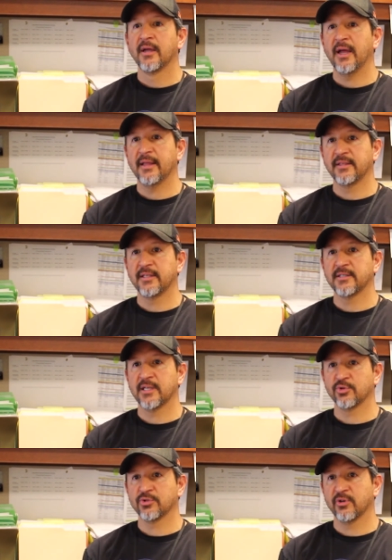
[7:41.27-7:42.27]
at the
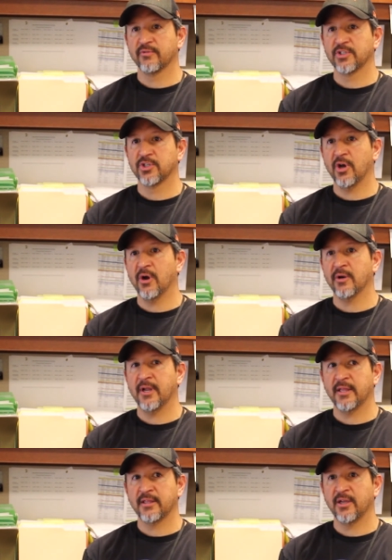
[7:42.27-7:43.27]
central service yard
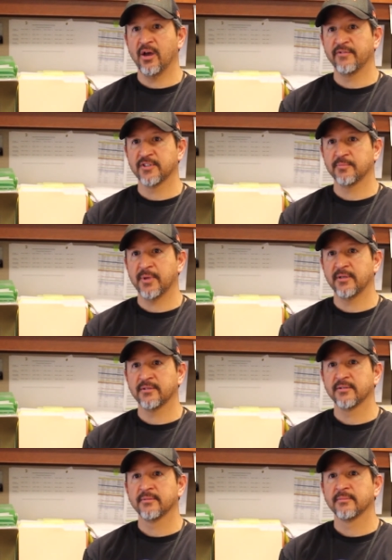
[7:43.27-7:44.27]
and the office space.